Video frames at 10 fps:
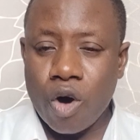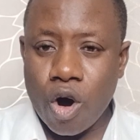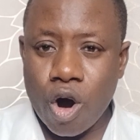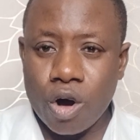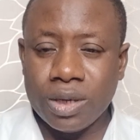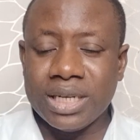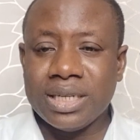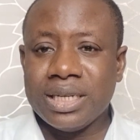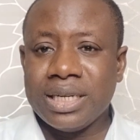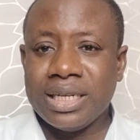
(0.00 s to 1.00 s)

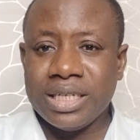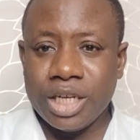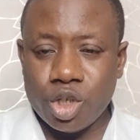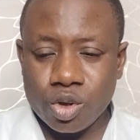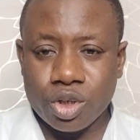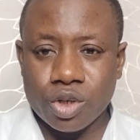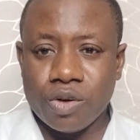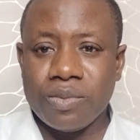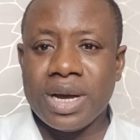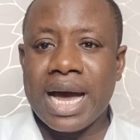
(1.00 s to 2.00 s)
on the
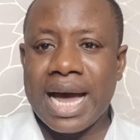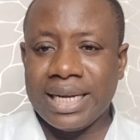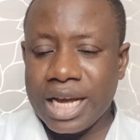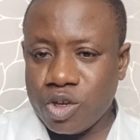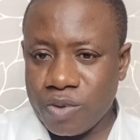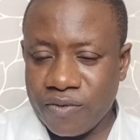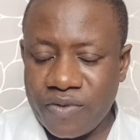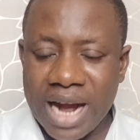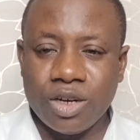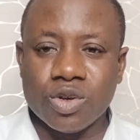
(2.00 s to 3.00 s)
YouTube, and then you will
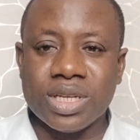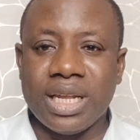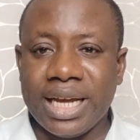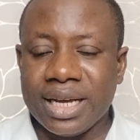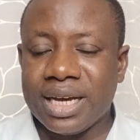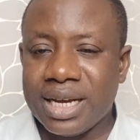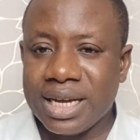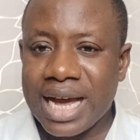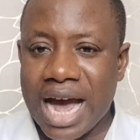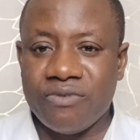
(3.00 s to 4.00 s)
find those links
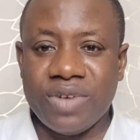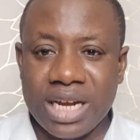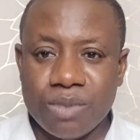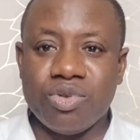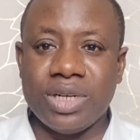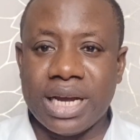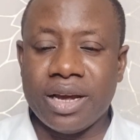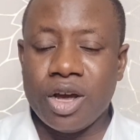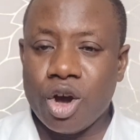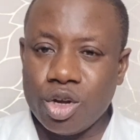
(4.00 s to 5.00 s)
available there.
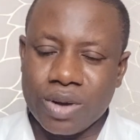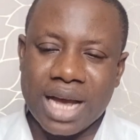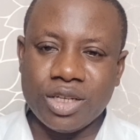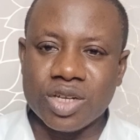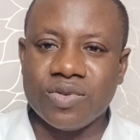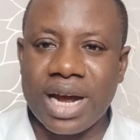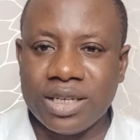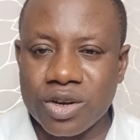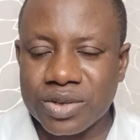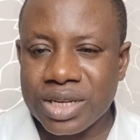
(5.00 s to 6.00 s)
Or you can just
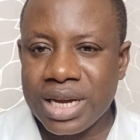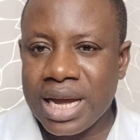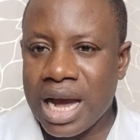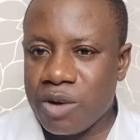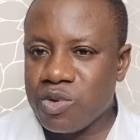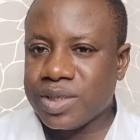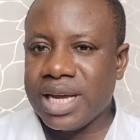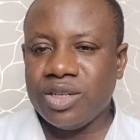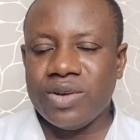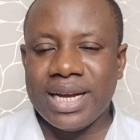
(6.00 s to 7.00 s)
write us and we'll
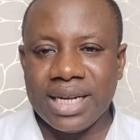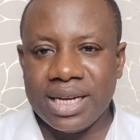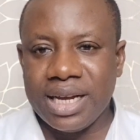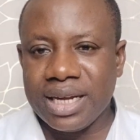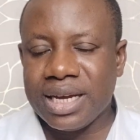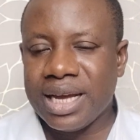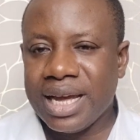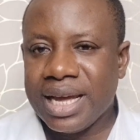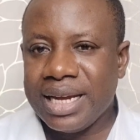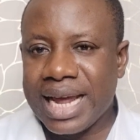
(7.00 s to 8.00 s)
send you any link
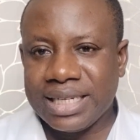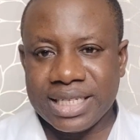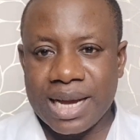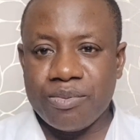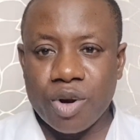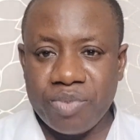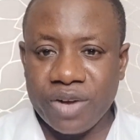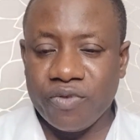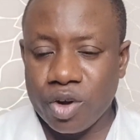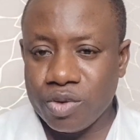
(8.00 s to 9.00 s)
that is
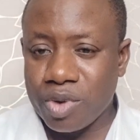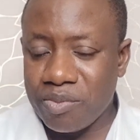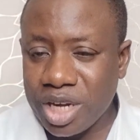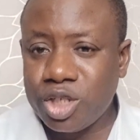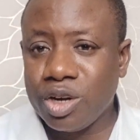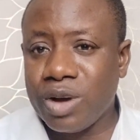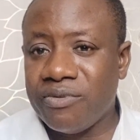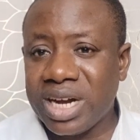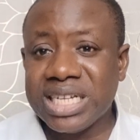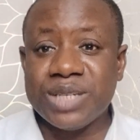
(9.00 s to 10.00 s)
appropriate for you. But make sure you are very